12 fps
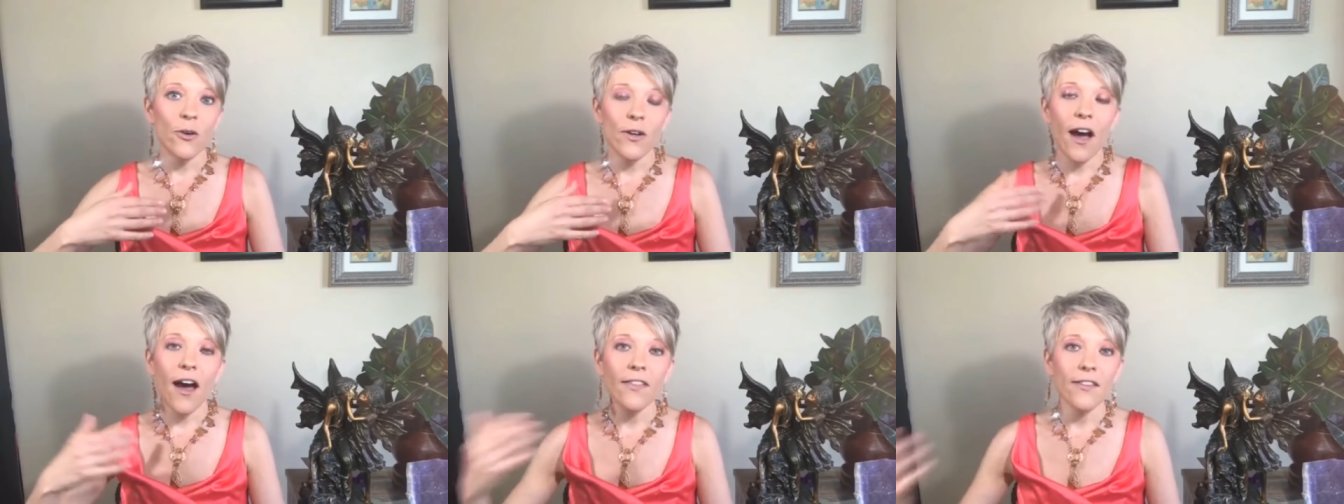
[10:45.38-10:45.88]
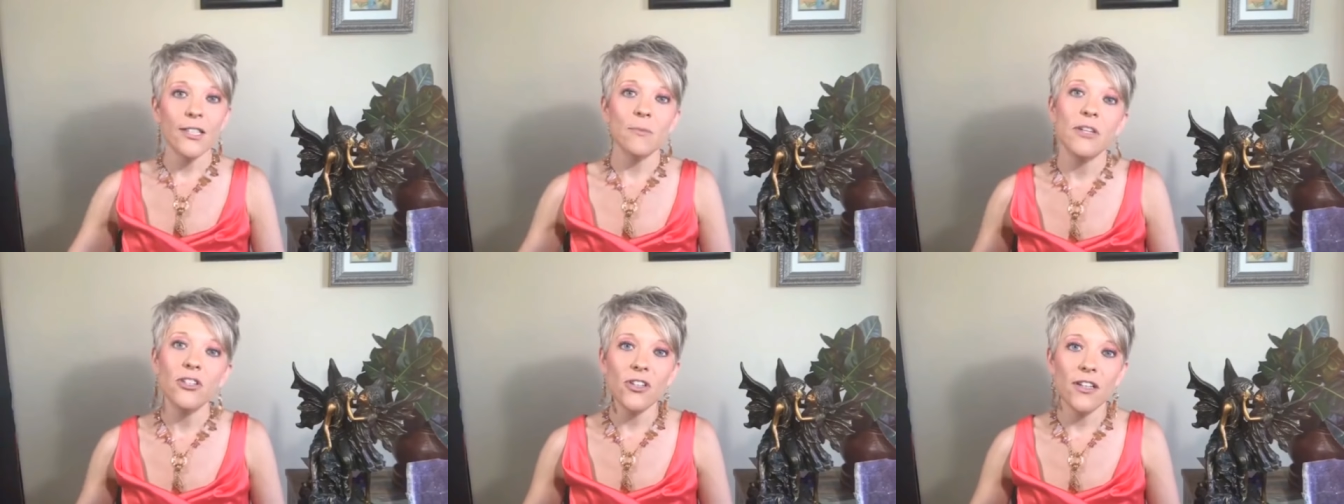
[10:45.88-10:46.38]
on this
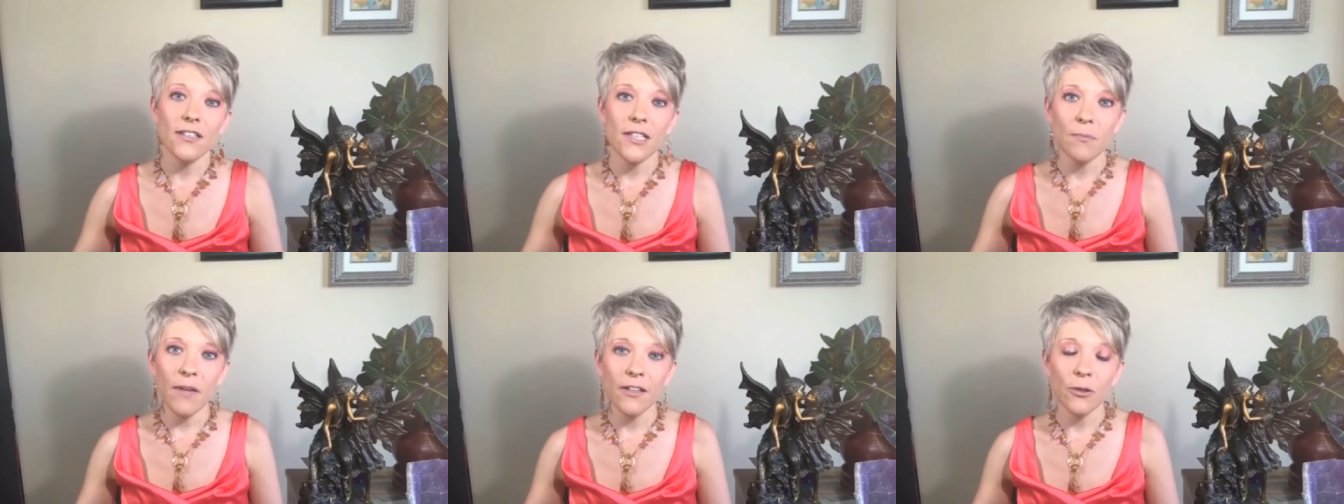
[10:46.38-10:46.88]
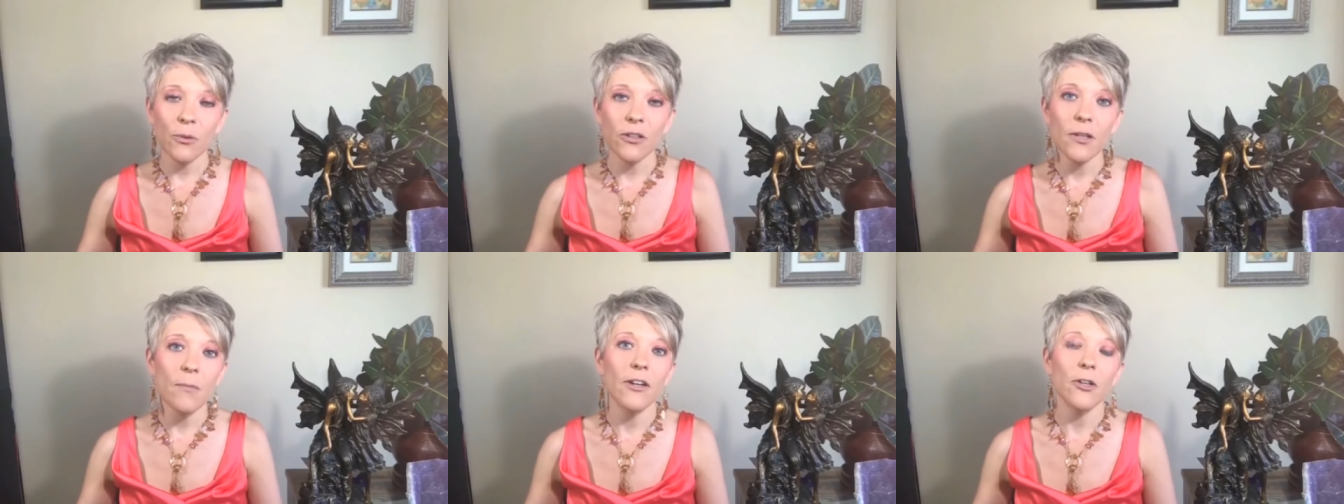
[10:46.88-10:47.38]
mission to make the world
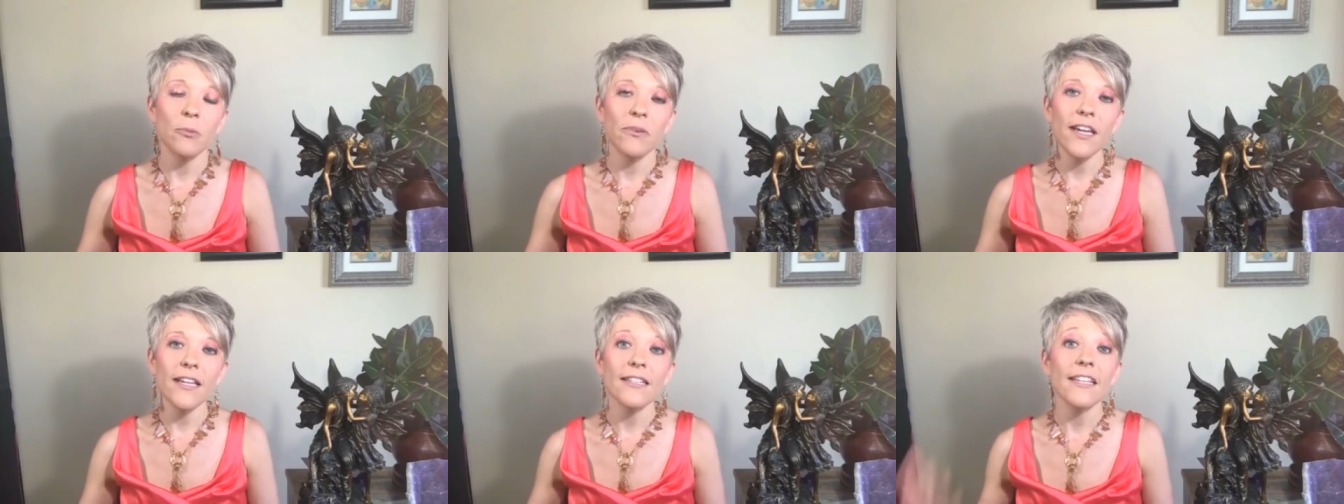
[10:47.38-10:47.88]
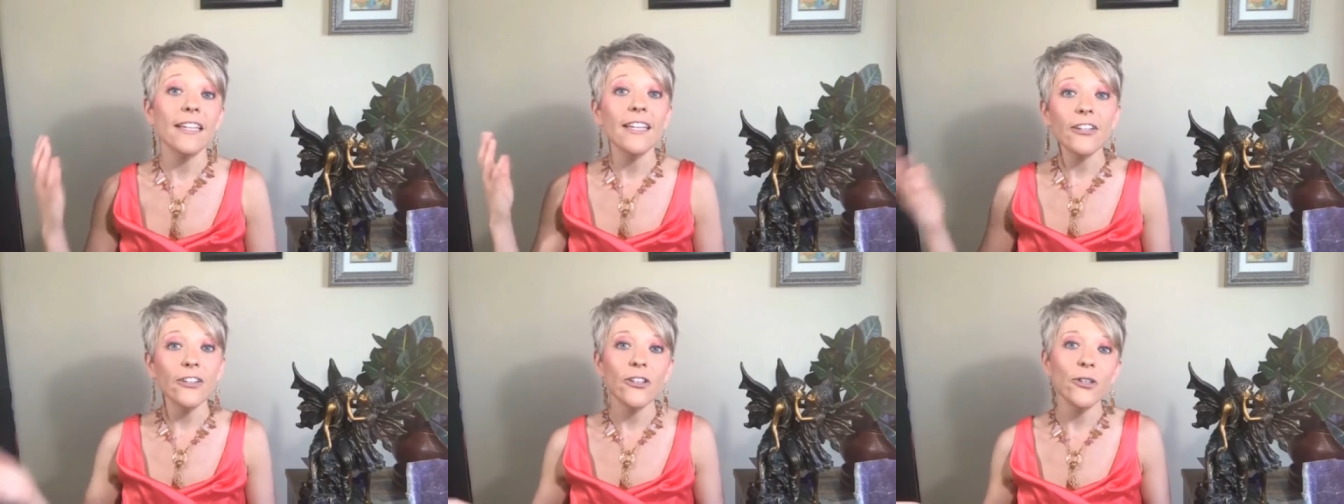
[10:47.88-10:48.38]
a better place, and
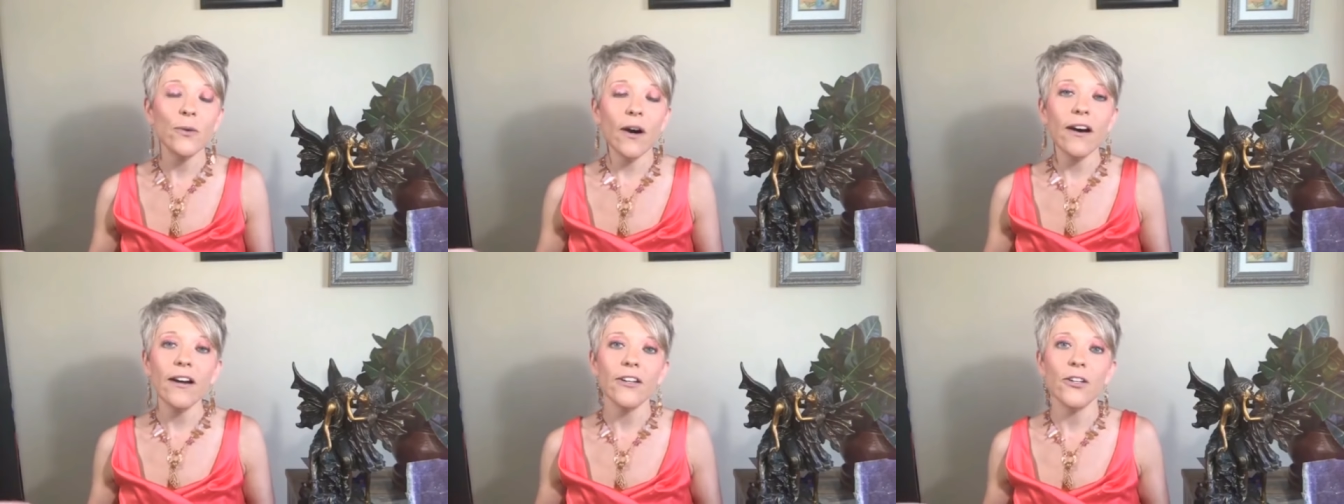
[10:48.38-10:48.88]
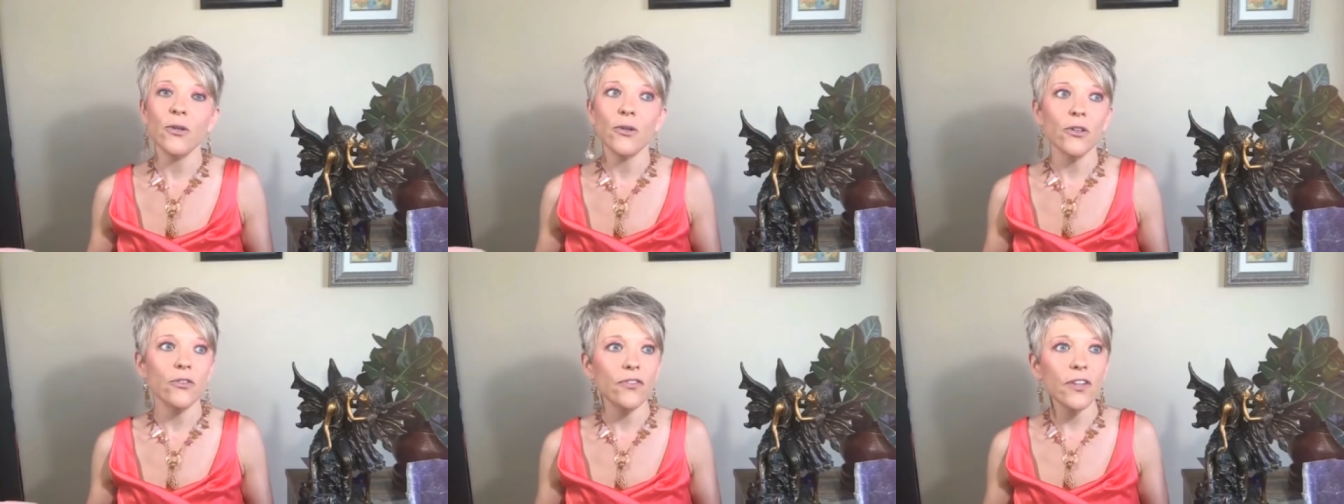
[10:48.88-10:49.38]
here you are,
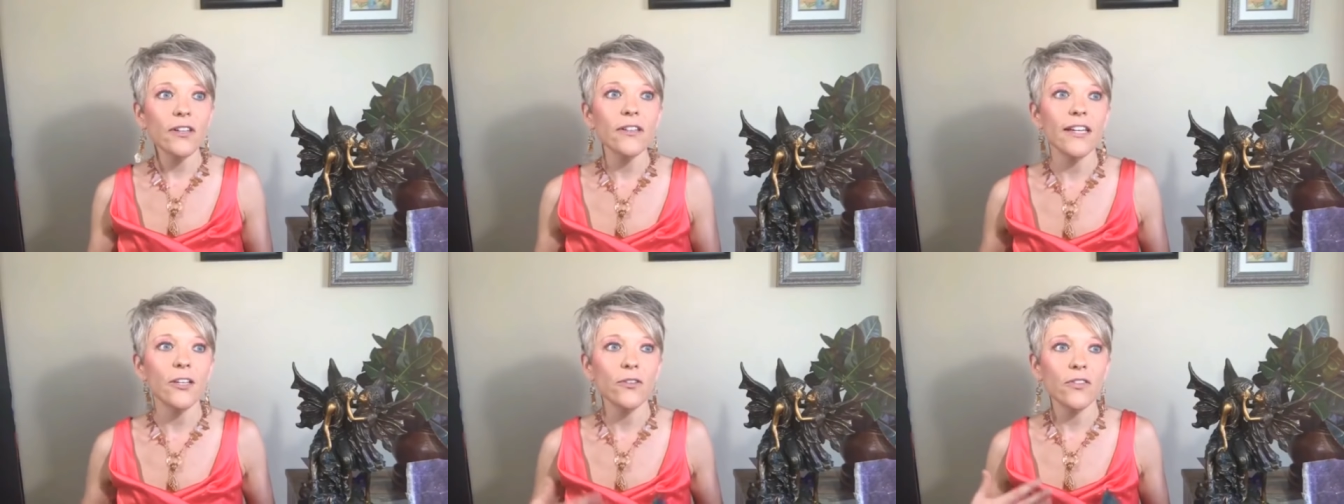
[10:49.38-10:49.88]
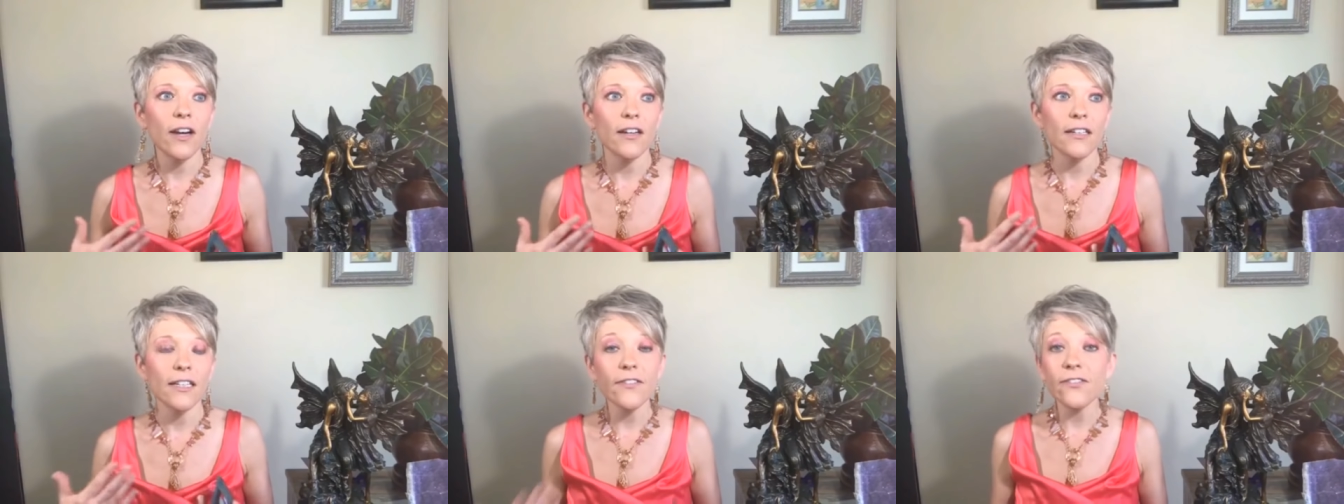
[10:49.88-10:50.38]
you feel like you've
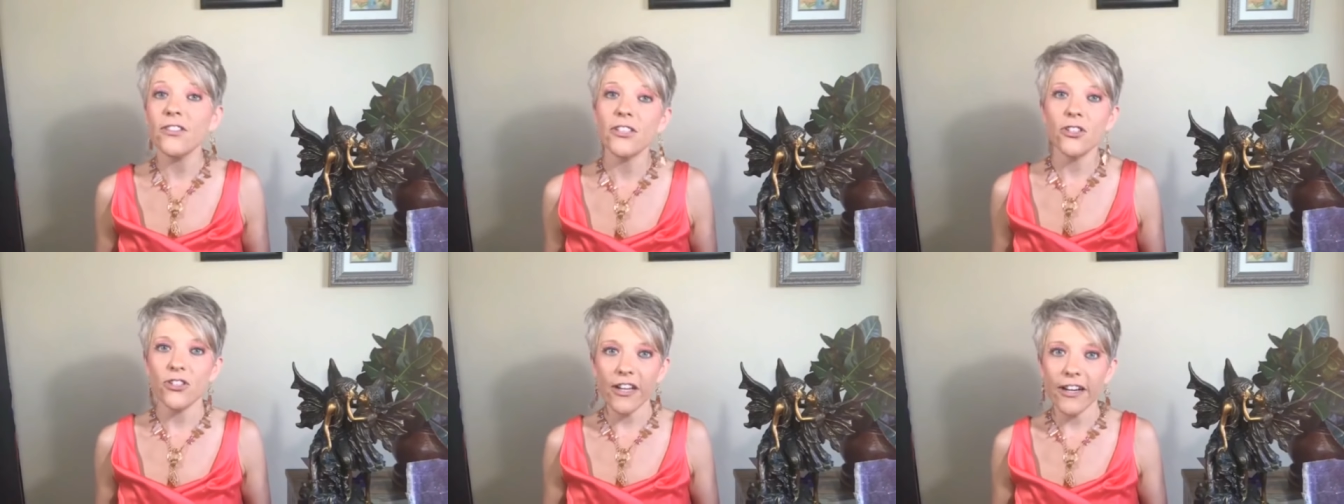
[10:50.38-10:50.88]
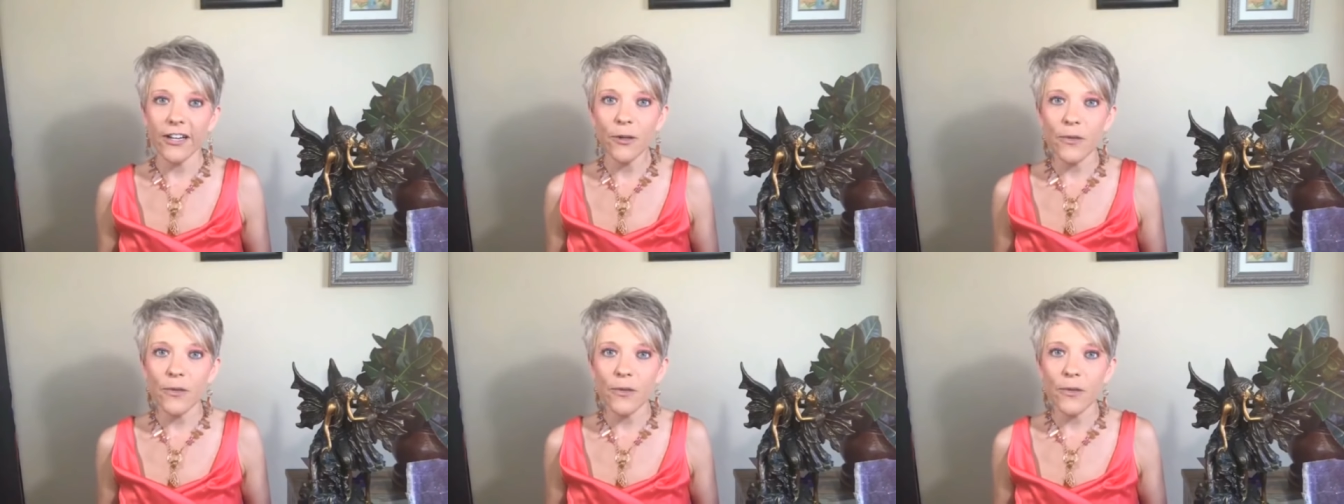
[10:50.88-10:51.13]
got gifts to share,